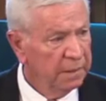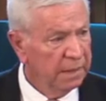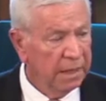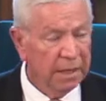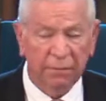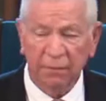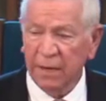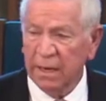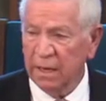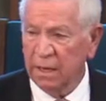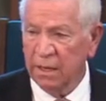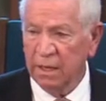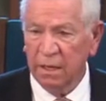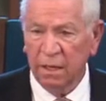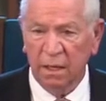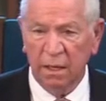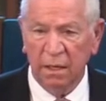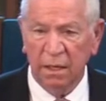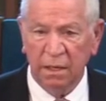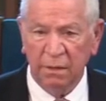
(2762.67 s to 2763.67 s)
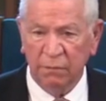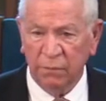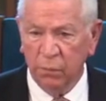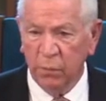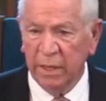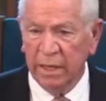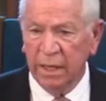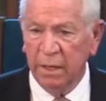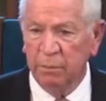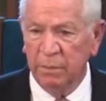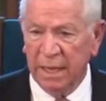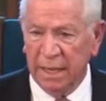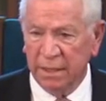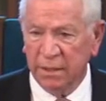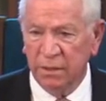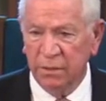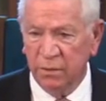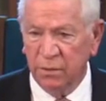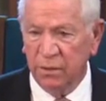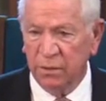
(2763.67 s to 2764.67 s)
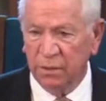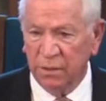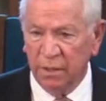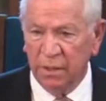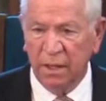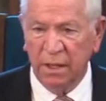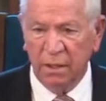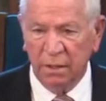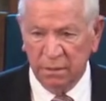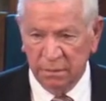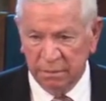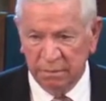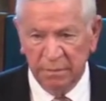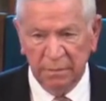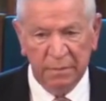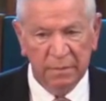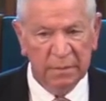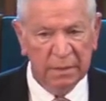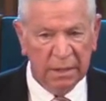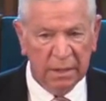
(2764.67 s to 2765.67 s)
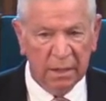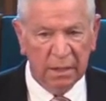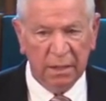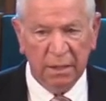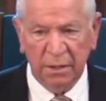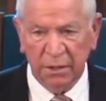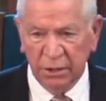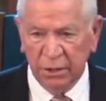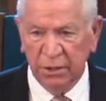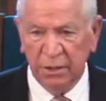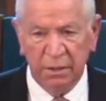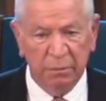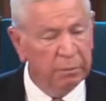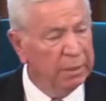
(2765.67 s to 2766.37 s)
If, I, eh, if we get back to North Carolina, uh, good.